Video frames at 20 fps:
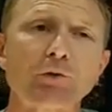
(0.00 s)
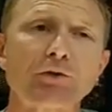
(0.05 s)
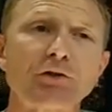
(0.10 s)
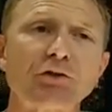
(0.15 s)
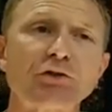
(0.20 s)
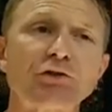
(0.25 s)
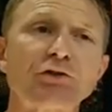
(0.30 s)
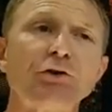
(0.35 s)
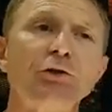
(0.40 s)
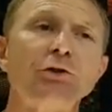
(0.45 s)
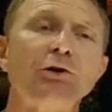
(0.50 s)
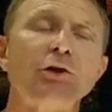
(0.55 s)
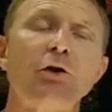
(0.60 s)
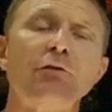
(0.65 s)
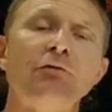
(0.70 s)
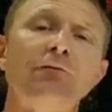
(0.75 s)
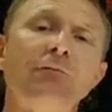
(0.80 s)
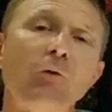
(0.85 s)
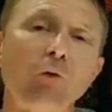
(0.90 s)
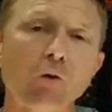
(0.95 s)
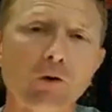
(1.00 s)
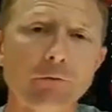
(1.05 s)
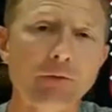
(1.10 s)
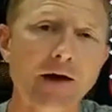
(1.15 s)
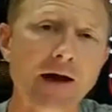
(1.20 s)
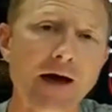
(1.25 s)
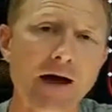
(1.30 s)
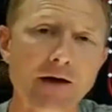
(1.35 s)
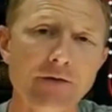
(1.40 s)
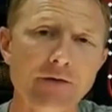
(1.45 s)
studio
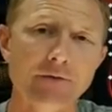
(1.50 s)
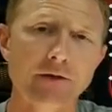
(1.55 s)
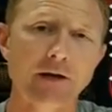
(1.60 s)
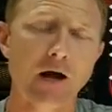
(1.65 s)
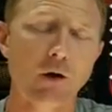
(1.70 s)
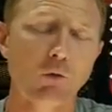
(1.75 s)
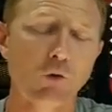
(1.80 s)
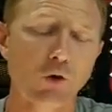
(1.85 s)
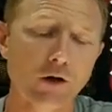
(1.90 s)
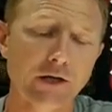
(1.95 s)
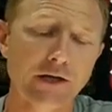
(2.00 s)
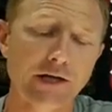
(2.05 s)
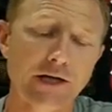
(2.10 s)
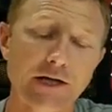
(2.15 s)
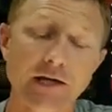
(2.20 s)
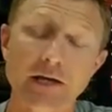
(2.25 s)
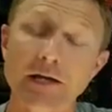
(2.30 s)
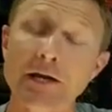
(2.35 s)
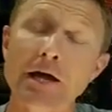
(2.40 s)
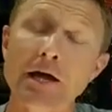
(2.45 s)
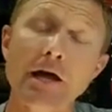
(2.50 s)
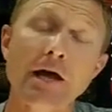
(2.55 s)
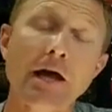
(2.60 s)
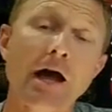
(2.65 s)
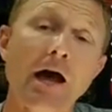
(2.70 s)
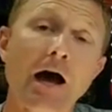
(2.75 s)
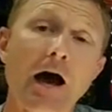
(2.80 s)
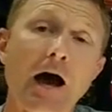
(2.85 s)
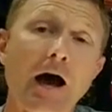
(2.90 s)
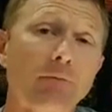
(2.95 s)
format that I work in,
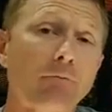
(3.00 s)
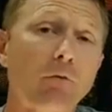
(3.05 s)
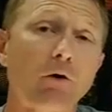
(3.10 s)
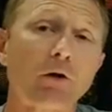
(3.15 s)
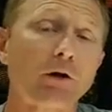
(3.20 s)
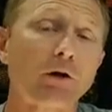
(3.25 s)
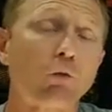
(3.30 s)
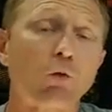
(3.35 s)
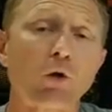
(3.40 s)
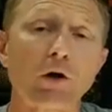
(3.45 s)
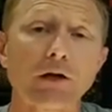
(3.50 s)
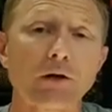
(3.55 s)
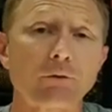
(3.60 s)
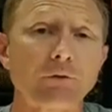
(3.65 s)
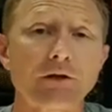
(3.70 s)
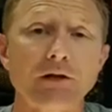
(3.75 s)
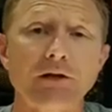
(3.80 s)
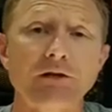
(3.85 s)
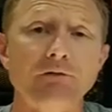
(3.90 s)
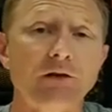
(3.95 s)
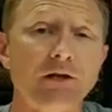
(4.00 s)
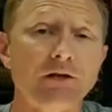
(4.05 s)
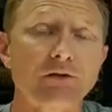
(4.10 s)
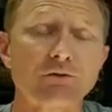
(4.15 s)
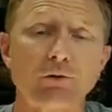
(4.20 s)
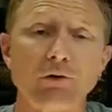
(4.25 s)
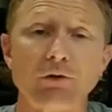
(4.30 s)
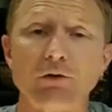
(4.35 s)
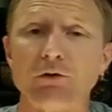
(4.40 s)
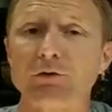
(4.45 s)
I'm only working with
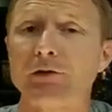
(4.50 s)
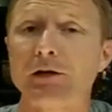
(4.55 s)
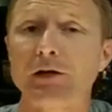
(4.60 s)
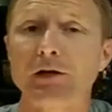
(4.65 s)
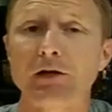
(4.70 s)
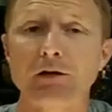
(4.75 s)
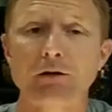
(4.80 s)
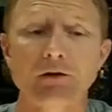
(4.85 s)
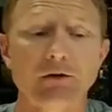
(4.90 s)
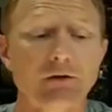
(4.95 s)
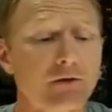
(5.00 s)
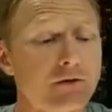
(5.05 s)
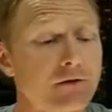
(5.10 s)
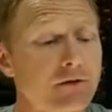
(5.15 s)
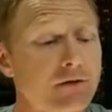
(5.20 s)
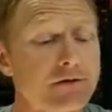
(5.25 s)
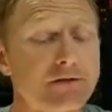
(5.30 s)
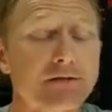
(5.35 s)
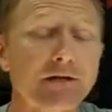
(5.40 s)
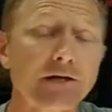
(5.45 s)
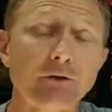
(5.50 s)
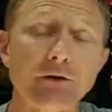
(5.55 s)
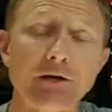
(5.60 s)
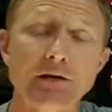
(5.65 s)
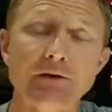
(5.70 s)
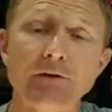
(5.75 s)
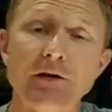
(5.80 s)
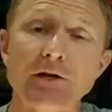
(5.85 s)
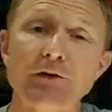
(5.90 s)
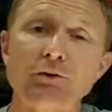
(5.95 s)
individuals, a single
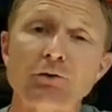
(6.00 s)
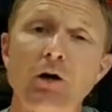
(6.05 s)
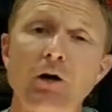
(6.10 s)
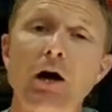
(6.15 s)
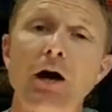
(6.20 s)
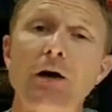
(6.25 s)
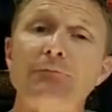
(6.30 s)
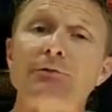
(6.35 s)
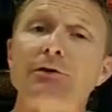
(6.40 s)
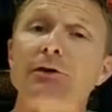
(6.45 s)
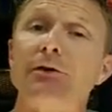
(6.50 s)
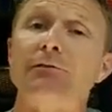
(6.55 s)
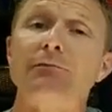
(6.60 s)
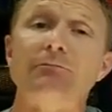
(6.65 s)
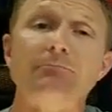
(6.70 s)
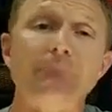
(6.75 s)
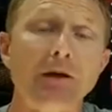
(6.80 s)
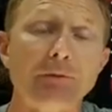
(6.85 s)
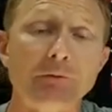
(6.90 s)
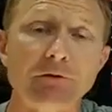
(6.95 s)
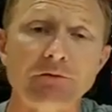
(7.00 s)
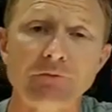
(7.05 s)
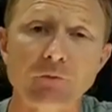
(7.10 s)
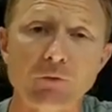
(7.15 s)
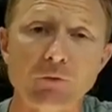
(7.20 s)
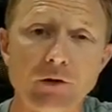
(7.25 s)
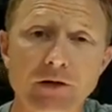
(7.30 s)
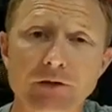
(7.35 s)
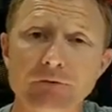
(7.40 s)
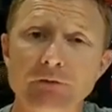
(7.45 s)
individual up to maybe
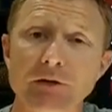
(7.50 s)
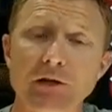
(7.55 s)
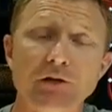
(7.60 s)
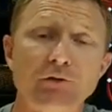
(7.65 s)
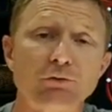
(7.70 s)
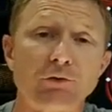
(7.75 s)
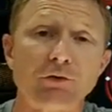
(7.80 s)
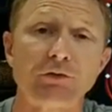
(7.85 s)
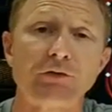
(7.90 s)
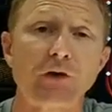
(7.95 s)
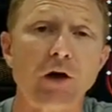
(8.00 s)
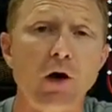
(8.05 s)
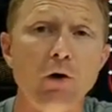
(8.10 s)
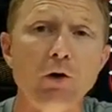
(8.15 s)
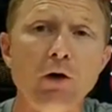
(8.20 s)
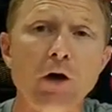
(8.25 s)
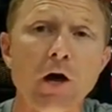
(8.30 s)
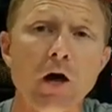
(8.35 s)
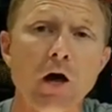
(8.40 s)
4 individuals. So